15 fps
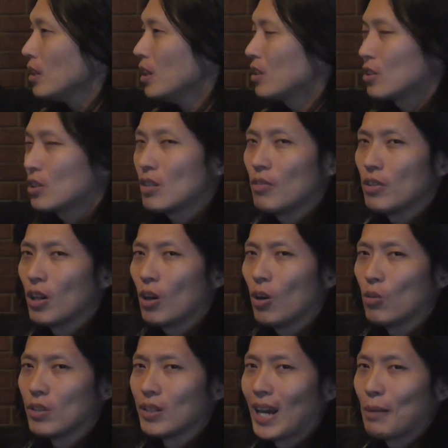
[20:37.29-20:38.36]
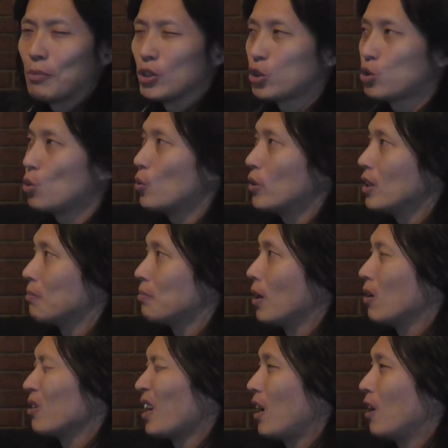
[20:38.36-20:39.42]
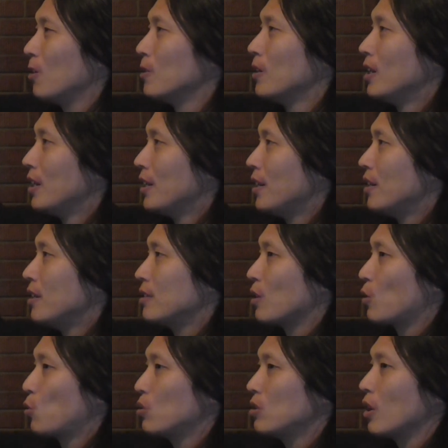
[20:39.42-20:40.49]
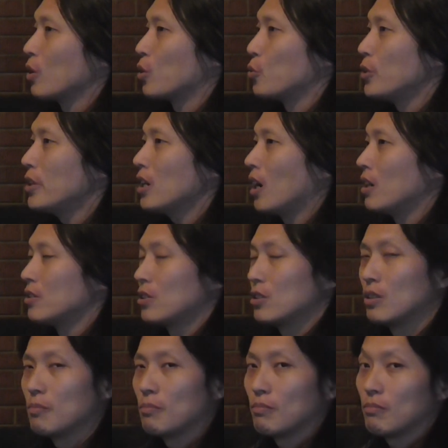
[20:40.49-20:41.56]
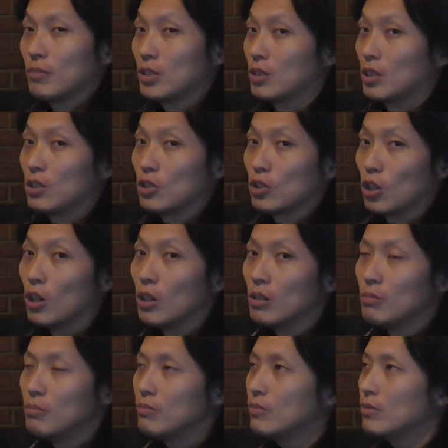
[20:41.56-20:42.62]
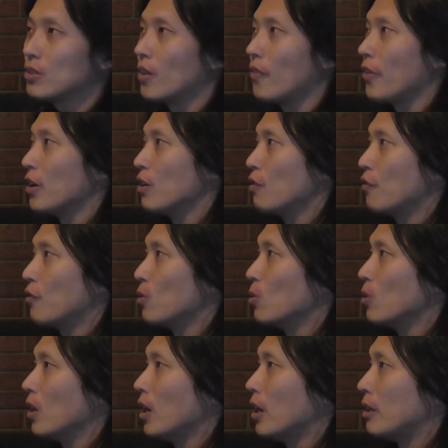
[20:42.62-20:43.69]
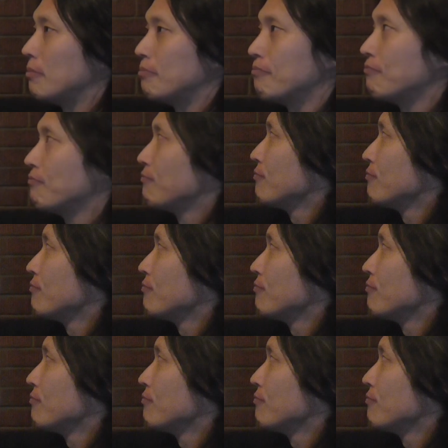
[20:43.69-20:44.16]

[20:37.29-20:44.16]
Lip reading: And there's even a whole elaborate story about how they couldn't agree on certain terms, and therefore